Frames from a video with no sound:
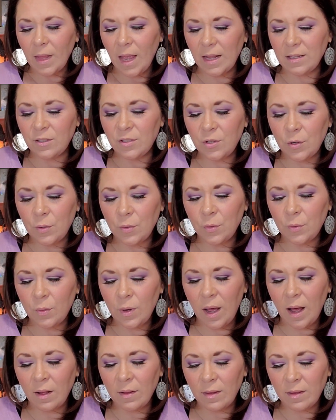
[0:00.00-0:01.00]
And
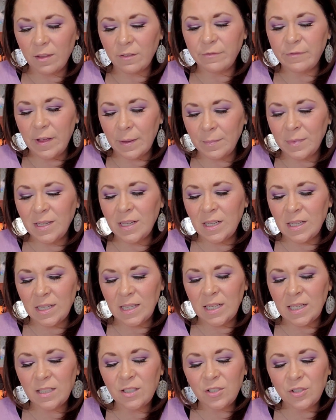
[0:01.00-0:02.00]
so the feminine
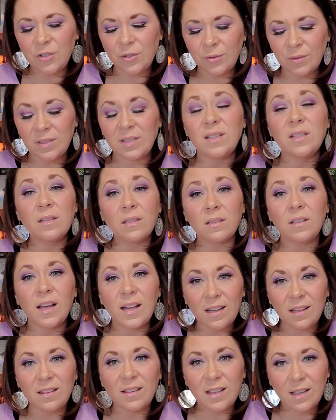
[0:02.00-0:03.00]
needs to see the
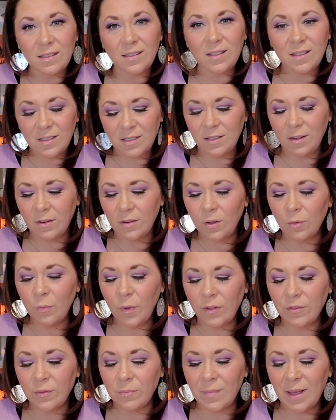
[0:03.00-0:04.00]
light at the end of the tunnel
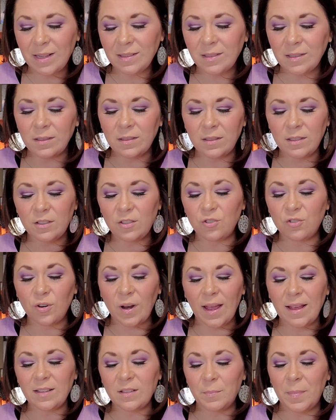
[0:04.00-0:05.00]
while the masculine is
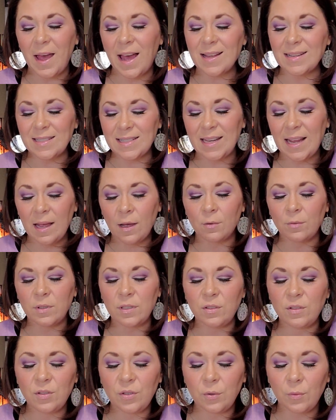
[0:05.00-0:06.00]
dragged back down.
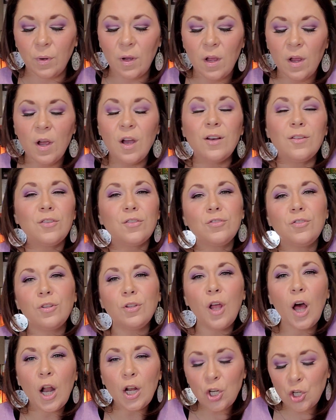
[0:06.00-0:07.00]
And so there's a
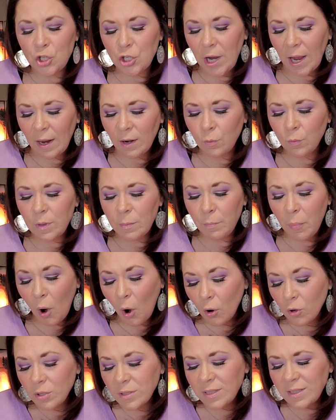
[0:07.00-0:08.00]
lot of shadowy
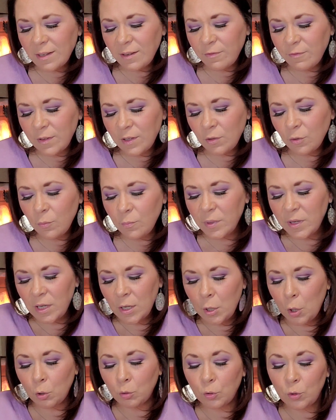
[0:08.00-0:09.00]
parts, I feel,
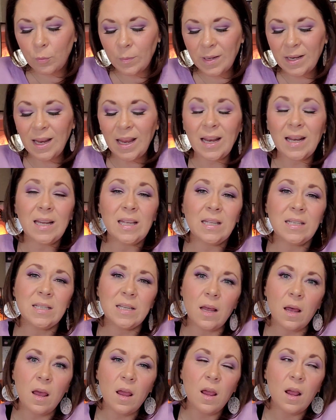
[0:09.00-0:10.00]
being
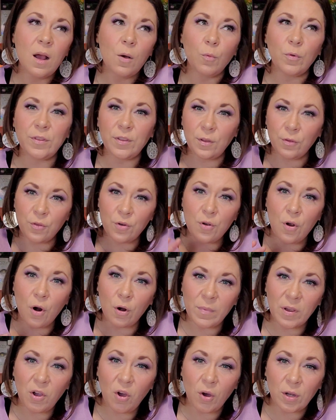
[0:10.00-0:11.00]
illuminated within the
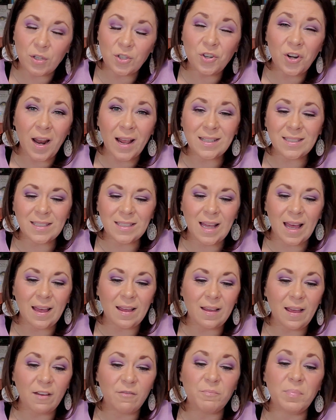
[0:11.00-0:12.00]
karmic contracts
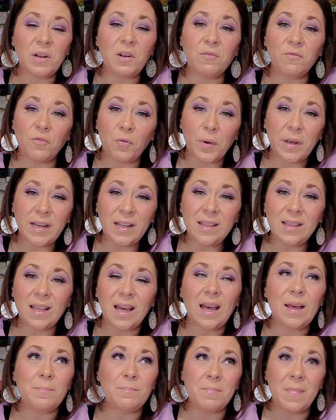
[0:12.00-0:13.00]
that have been avoided
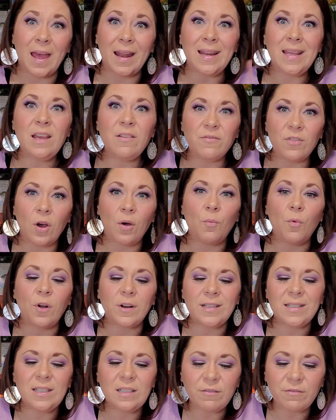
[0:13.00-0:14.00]
that many have not
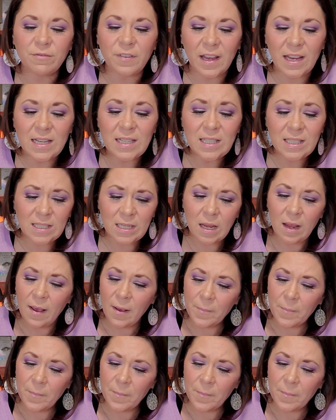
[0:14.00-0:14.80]
wanted to face.